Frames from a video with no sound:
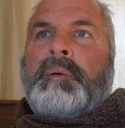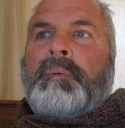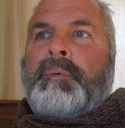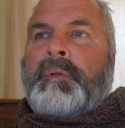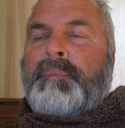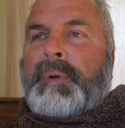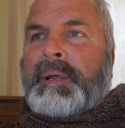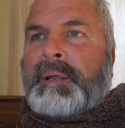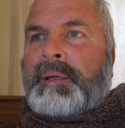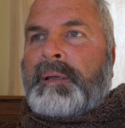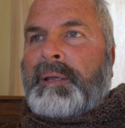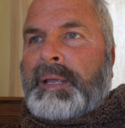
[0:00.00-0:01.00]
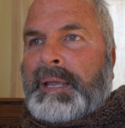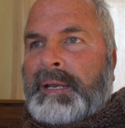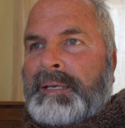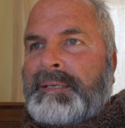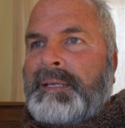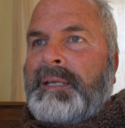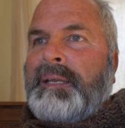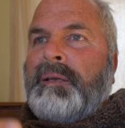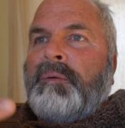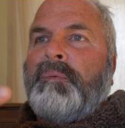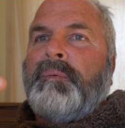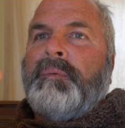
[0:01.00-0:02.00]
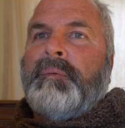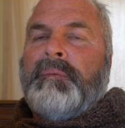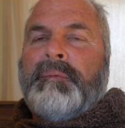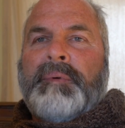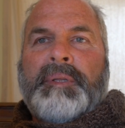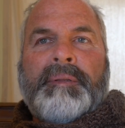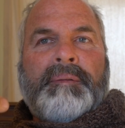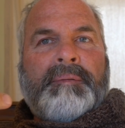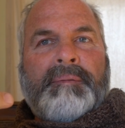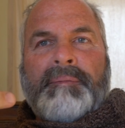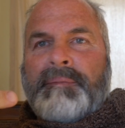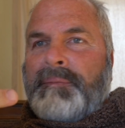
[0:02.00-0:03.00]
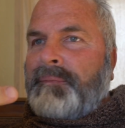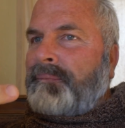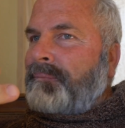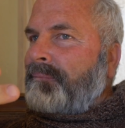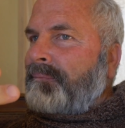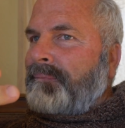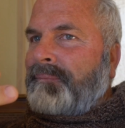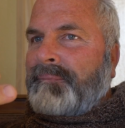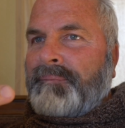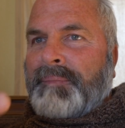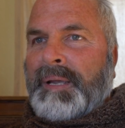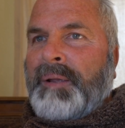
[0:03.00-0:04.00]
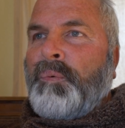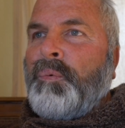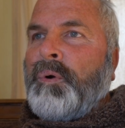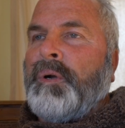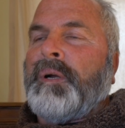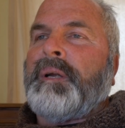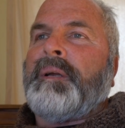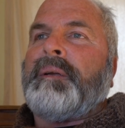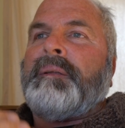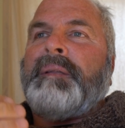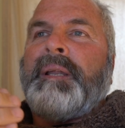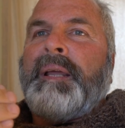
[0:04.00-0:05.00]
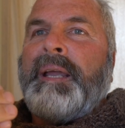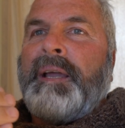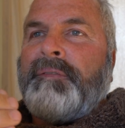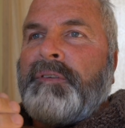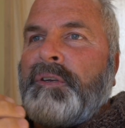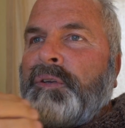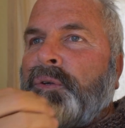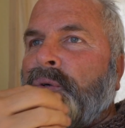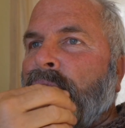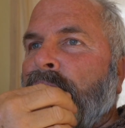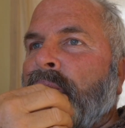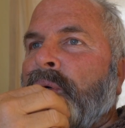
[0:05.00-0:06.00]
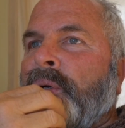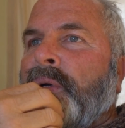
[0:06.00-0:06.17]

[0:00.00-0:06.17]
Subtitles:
with my editing, with my work that I have to do,